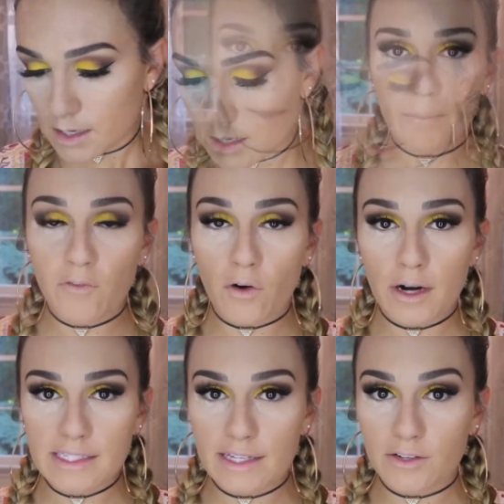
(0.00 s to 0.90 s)
Now before I
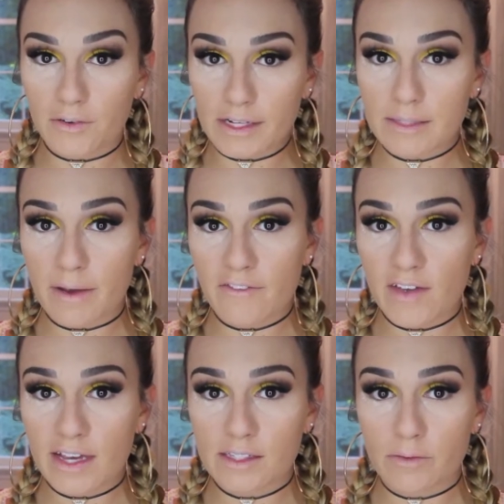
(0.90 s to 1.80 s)
set the rest of my
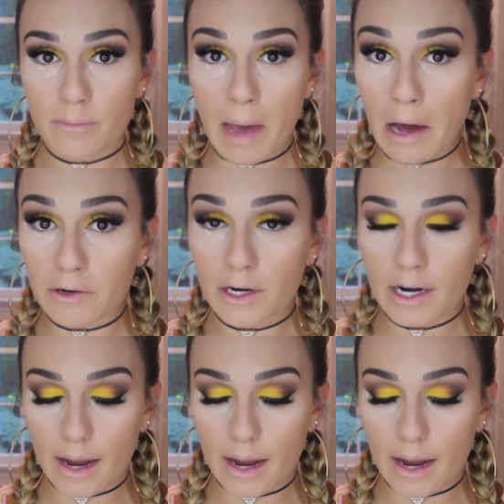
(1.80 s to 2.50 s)
face with powder,